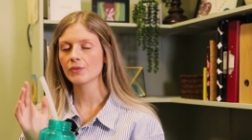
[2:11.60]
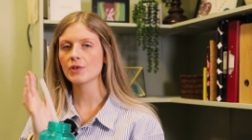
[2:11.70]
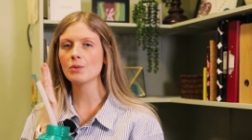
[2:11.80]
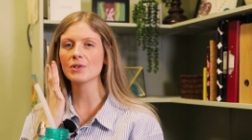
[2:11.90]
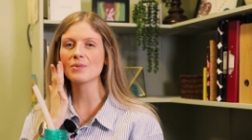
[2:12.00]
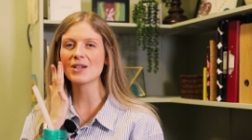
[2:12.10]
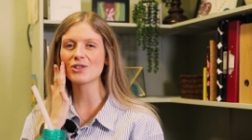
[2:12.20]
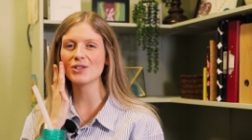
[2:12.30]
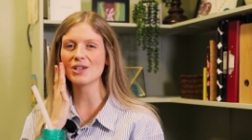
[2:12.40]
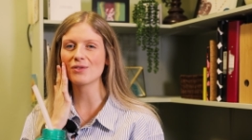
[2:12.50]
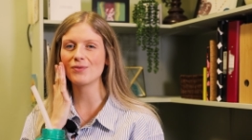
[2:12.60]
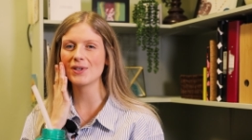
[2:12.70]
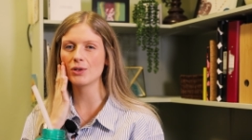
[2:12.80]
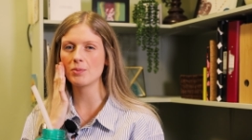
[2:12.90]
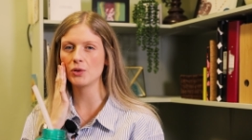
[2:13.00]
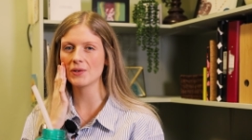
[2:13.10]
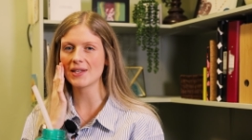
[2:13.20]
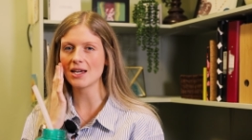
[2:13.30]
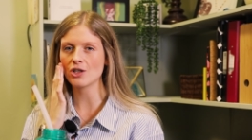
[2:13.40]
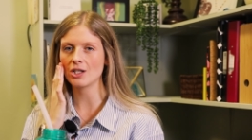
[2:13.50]
You want to make sure you can feel the
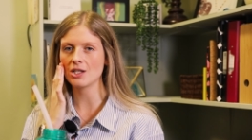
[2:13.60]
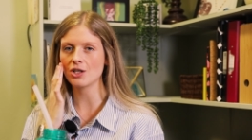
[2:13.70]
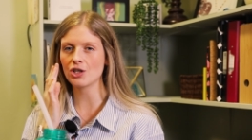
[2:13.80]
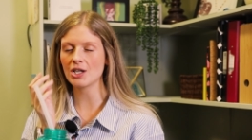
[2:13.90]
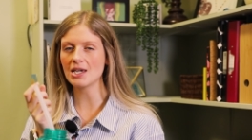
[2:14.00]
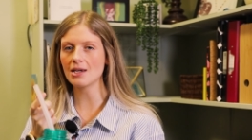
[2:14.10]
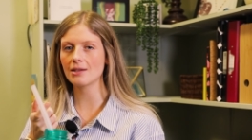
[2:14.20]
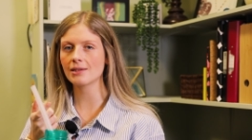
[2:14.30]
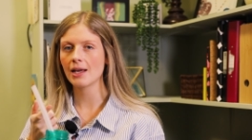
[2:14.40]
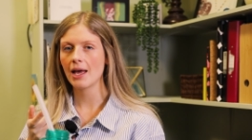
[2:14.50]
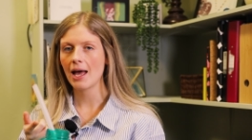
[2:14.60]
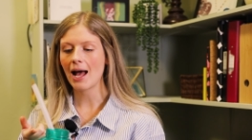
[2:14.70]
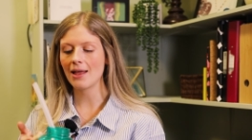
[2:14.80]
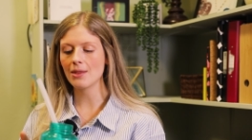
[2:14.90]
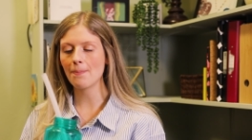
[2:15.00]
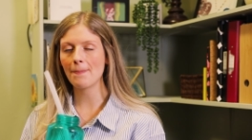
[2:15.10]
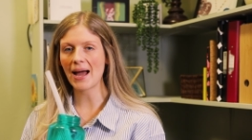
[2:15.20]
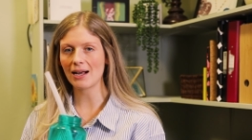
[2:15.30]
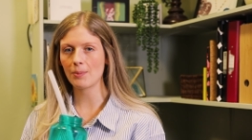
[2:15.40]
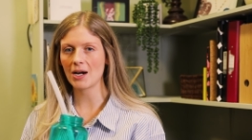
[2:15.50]
pulsation in your cheeks, and the
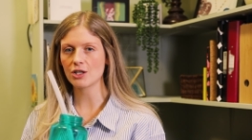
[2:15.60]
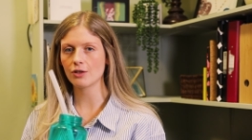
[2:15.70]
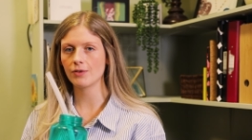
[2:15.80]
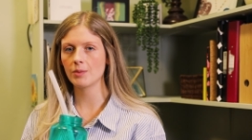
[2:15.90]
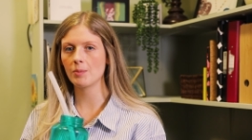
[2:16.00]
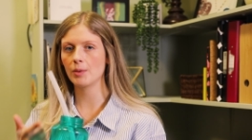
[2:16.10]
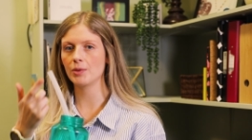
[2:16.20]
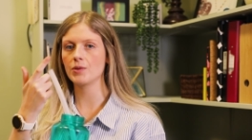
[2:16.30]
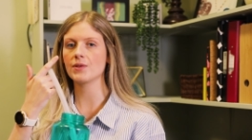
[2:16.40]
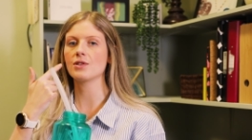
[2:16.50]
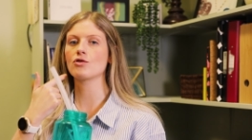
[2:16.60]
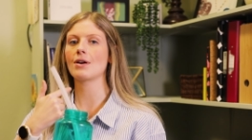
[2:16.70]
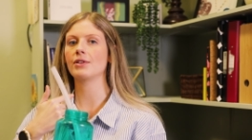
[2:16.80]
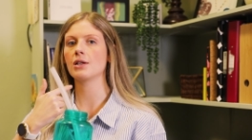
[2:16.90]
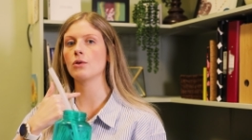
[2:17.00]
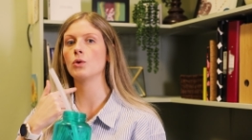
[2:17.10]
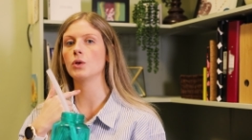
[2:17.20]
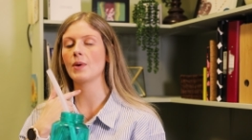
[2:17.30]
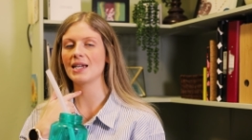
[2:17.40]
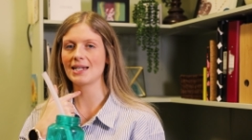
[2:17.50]
back pressure from the bubbles is traveling all
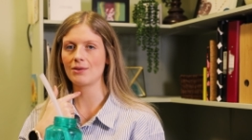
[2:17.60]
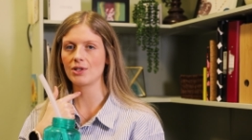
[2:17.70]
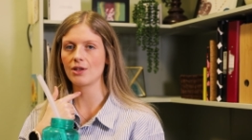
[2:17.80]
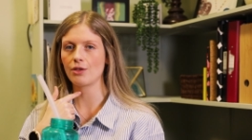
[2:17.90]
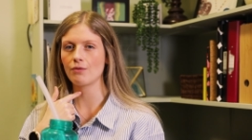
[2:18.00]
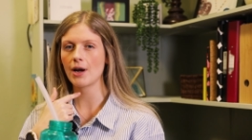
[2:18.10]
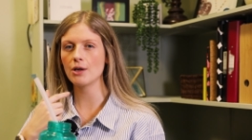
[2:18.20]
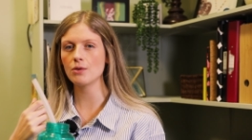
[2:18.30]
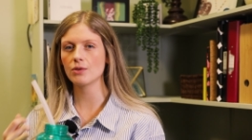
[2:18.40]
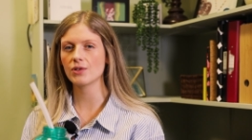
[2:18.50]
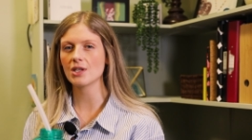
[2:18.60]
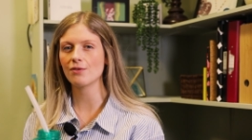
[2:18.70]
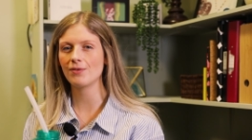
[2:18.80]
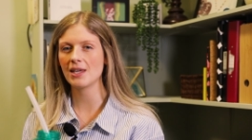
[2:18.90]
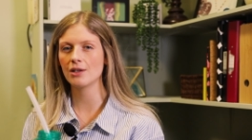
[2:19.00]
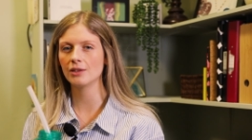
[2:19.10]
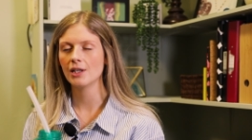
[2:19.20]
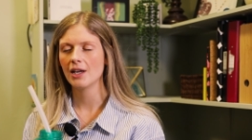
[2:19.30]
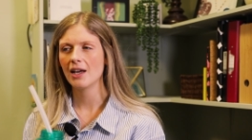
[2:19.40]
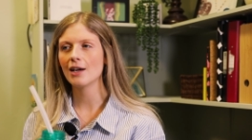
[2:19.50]
the way down to the throat, so you feel
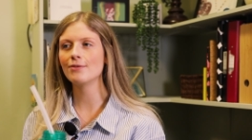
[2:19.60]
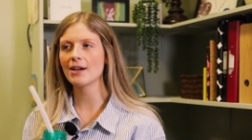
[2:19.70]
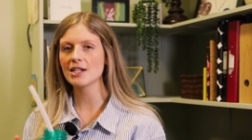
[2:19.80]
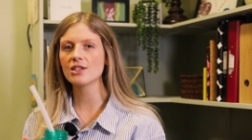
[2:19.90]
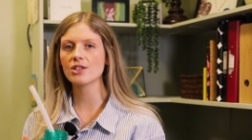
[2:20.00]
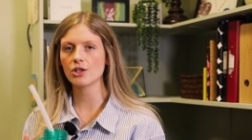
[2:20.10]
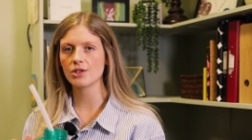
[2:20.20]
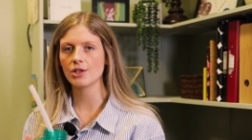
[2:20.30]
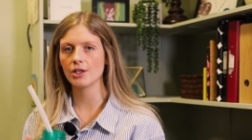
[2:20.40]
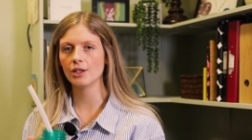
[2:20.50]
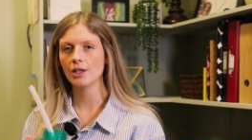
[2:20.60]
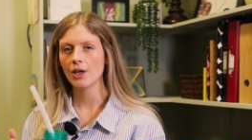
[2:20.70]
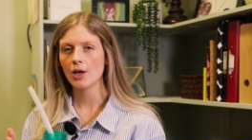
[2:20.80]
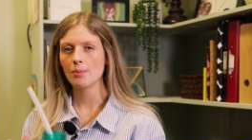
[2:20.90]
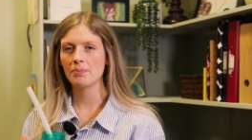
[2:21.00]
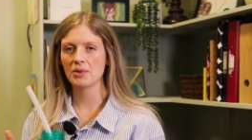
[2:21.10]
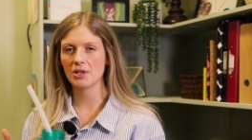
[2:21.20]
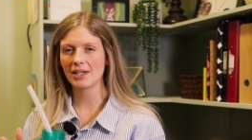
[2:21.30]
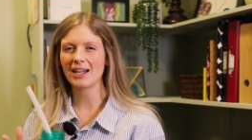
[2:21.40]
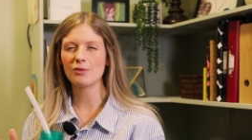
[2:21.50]
a very subtle
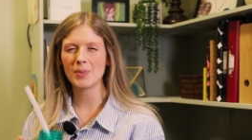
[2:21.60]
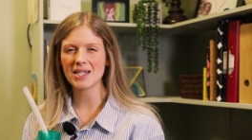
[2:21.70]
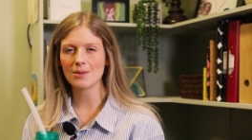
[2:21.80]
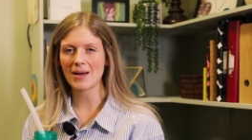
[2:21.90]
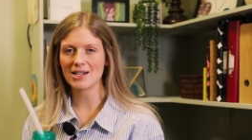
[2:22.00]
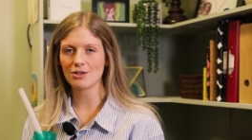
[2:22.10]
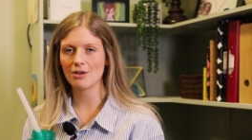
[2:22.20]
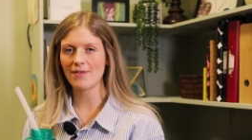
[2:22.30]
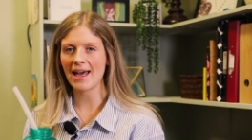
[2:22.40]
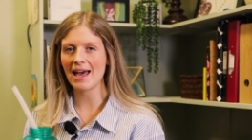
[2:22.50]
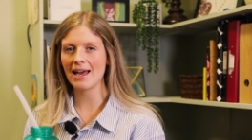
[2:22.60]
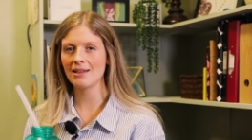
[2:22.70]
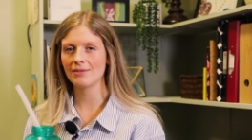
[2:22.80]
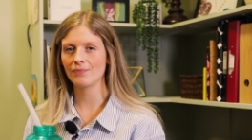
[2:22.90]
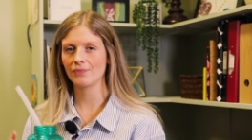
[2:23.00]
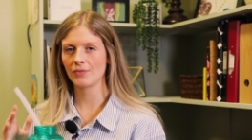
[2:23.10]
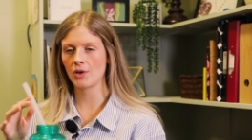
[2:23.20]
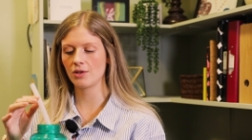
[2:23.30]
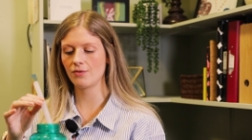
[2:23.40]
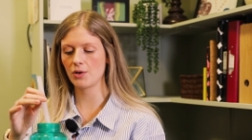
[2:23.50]
but kind of pitter-patter of air
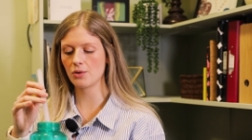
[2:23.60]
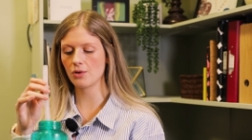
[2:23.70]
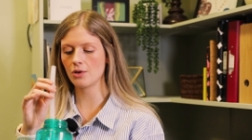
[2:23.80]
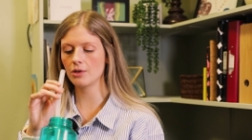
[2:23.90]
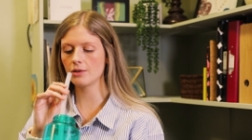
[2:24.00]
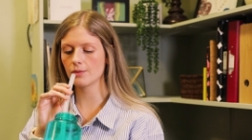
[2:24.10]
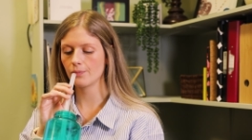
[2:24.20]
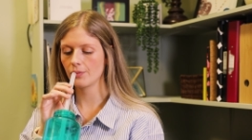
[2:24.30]
on the vocal cords.